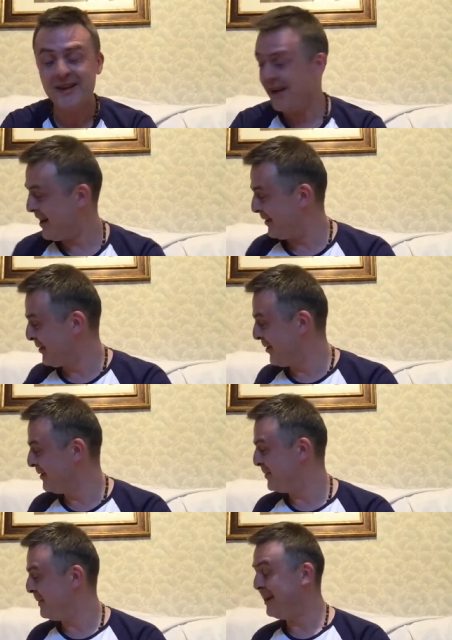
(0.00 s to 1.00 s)
Today I'm going
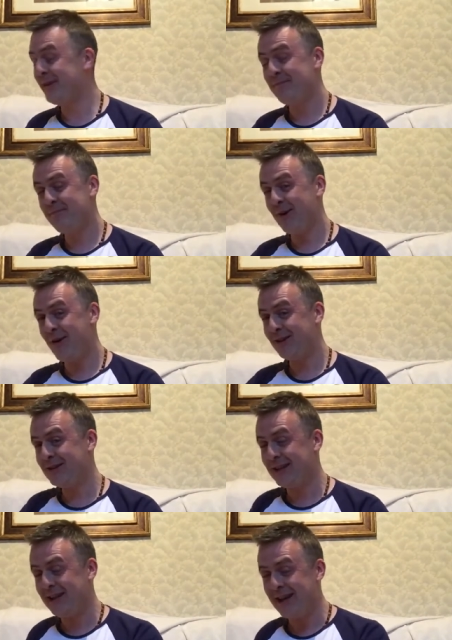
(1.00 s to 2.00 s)
to be
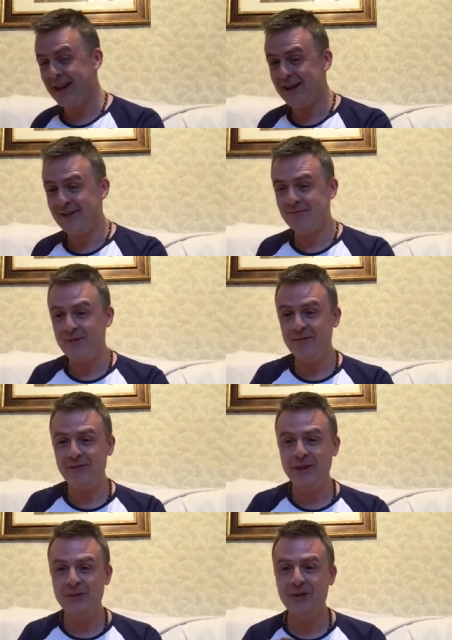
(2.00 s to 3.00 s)
unboxing and
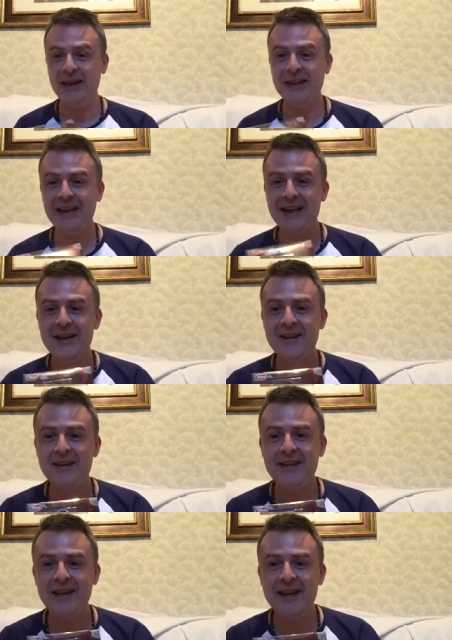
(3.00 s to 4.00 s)
reviewing
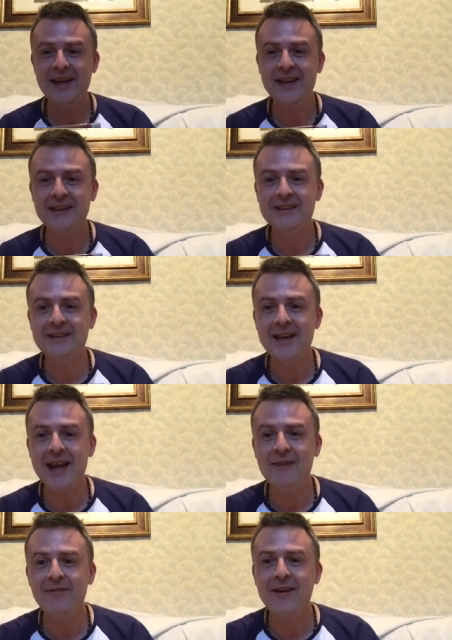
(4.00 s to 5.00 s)
this
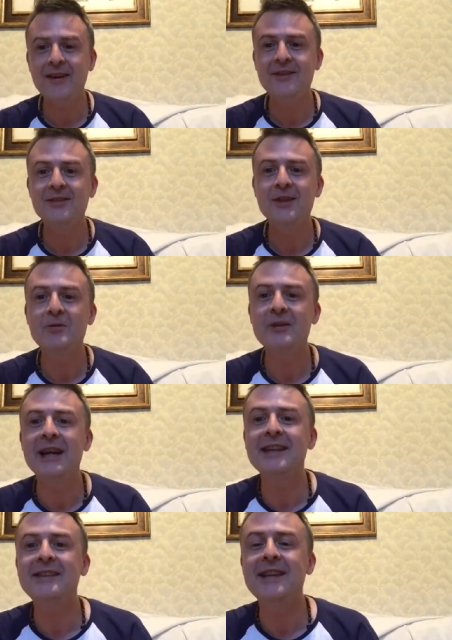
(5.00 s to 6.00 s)

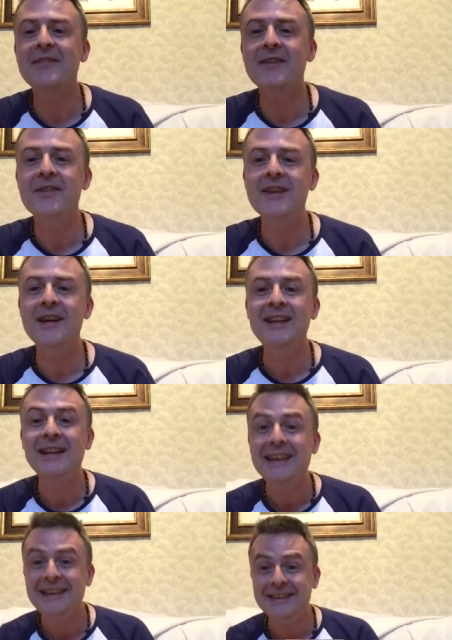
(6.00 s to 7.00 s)
FN-2187, the
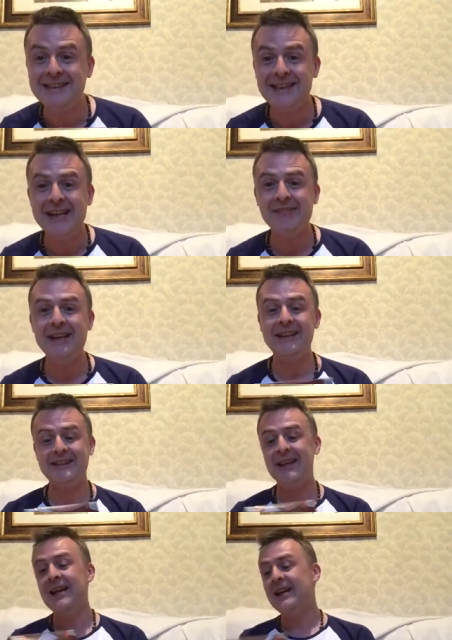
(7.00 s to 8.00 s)
Elite Series.